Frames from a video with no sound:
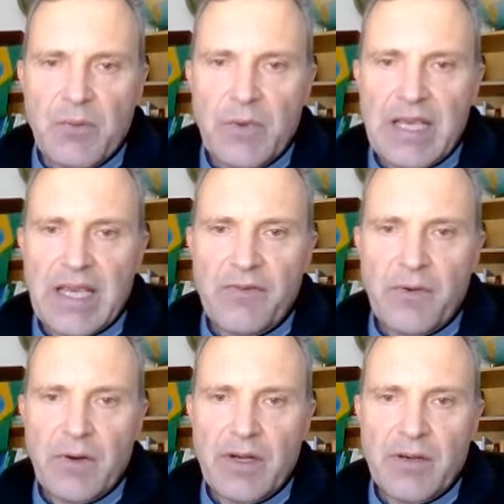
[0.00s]
We get
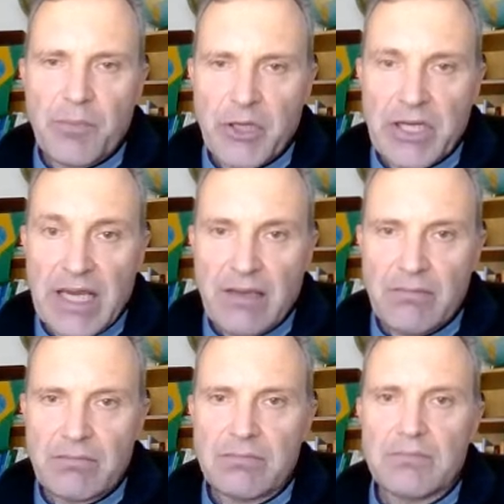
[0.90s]
400 per day
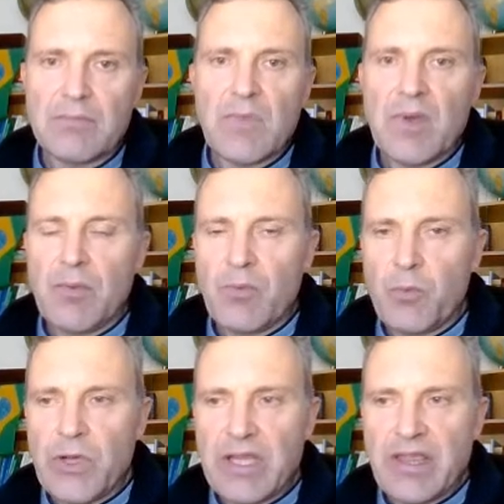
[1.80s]

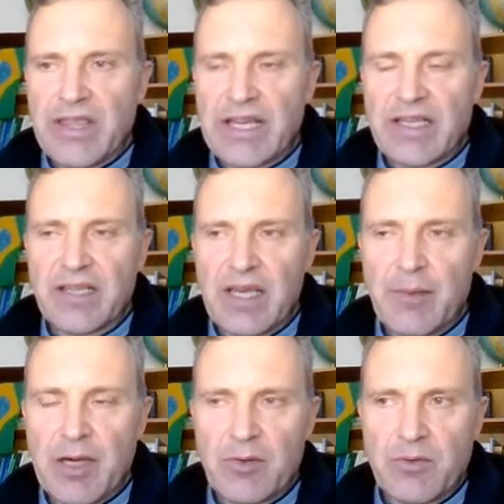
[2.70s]
with that
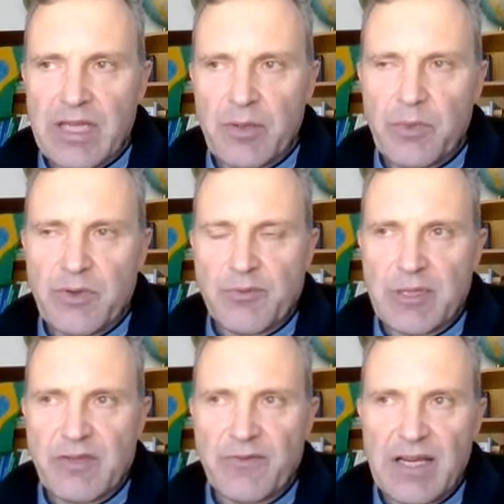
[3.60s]
amount that we've
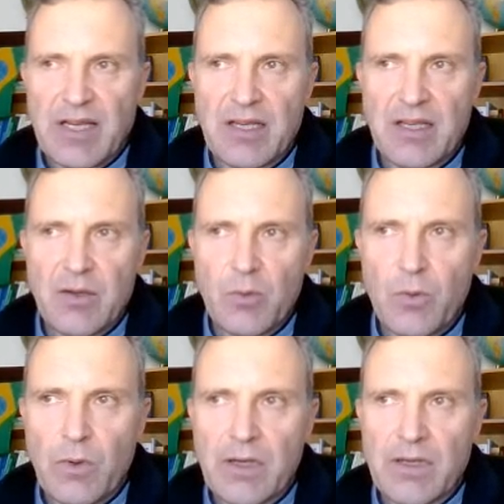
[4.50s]
specified,
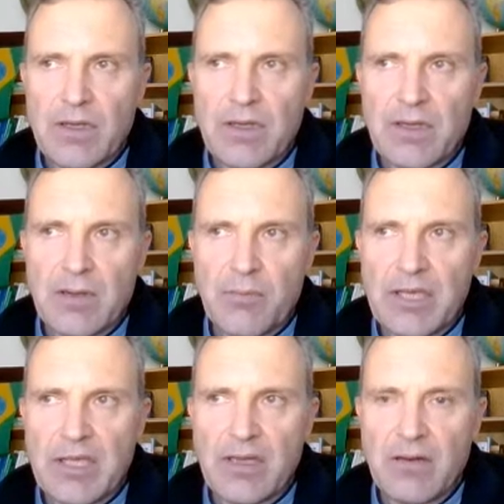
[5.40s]
one
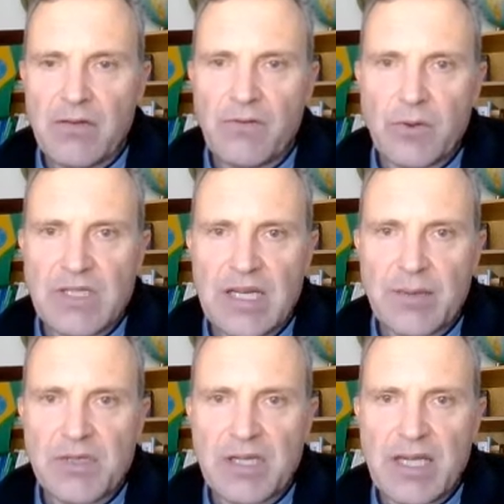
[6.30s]
pill 4
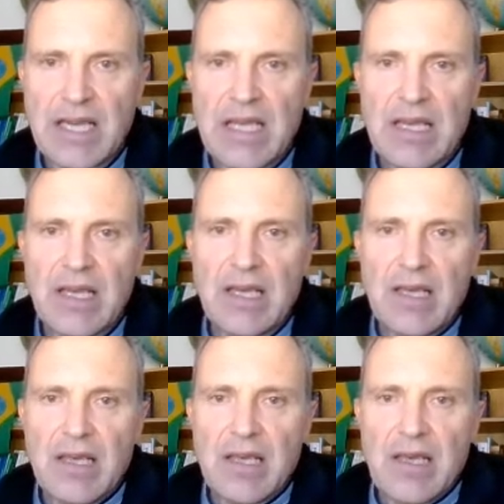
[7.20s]
times a day.
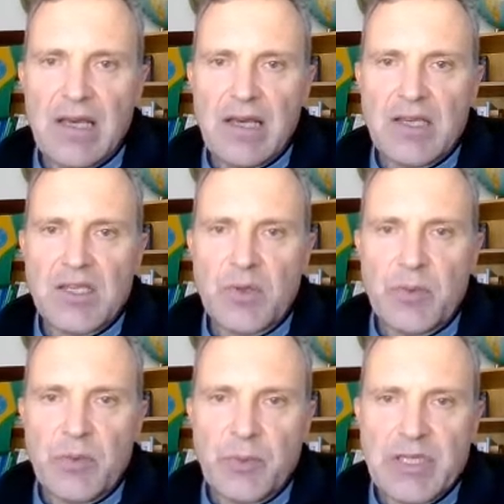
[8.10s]
So it
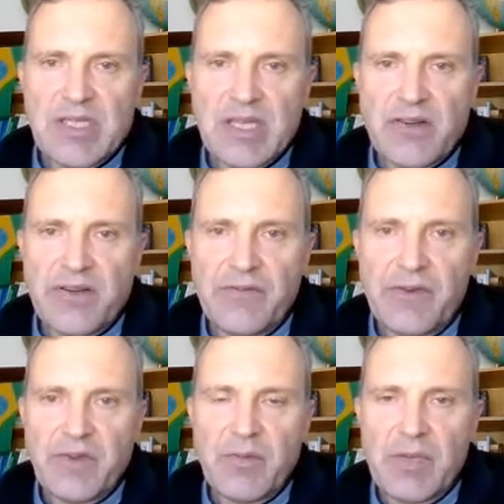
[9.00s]
would be
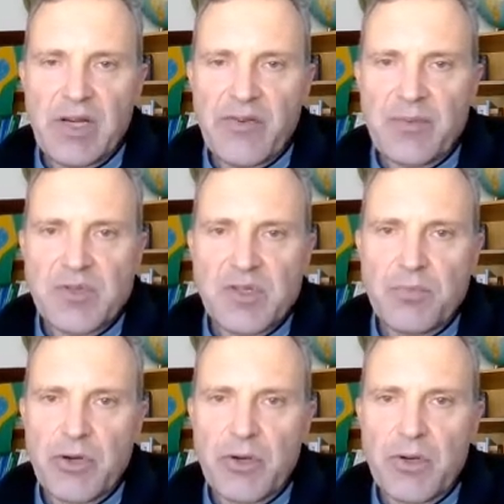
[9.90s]
650 milligrams
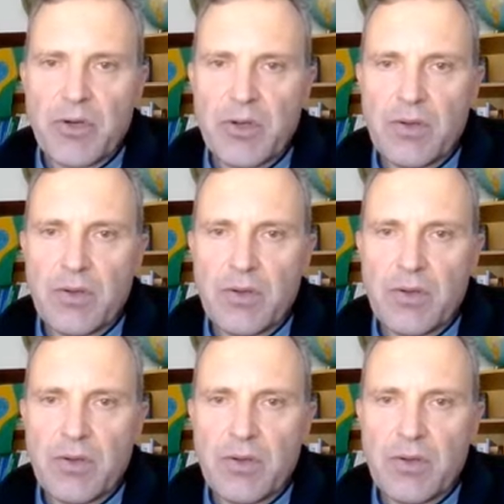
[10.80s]
per